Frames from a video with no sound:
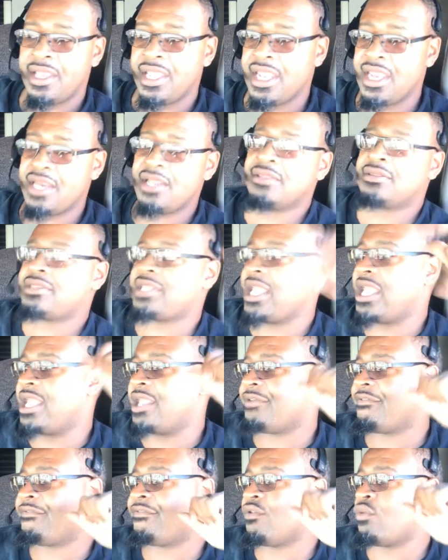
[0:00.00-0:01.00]

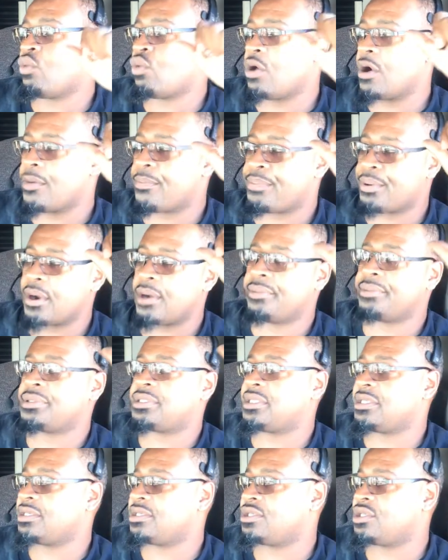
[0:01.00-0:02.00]
anything for work
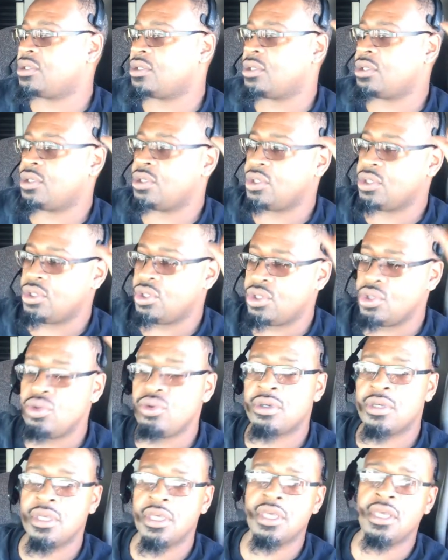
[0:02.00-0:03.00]
purposes,
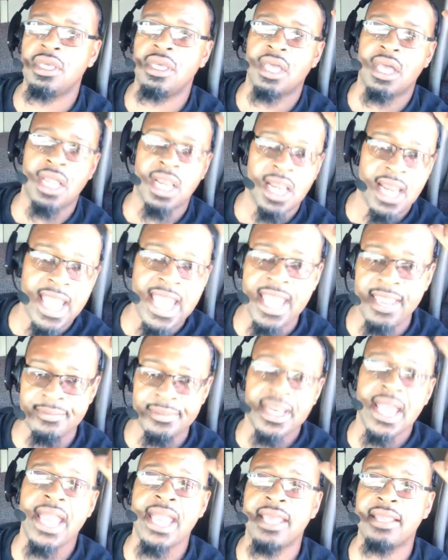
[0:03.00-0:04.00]
you could
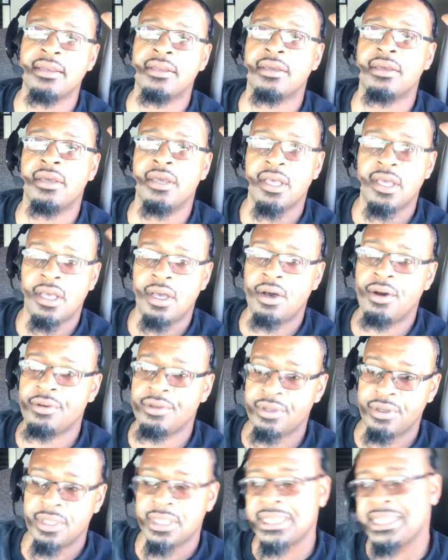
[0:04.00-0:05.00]
claim that
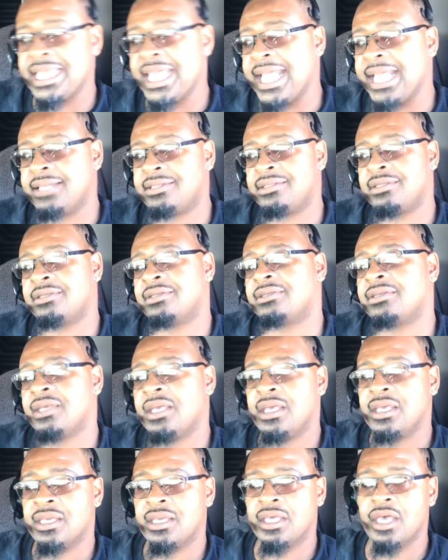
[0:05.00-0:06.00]
on your taxes
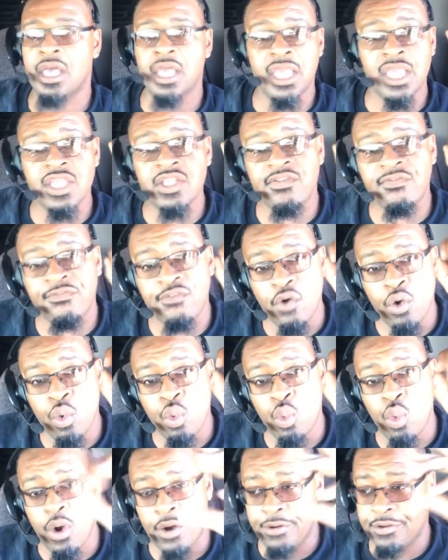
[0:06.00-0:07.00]
because it's for
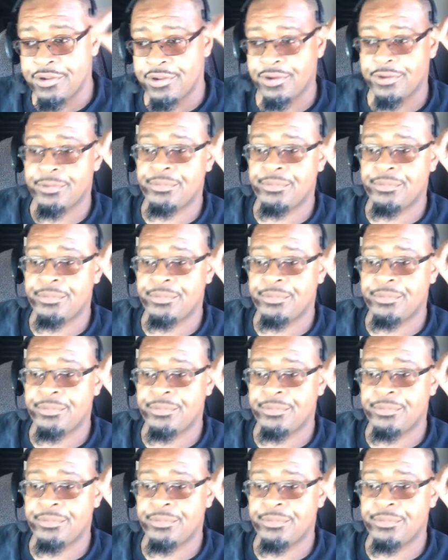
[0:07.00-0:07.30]
work.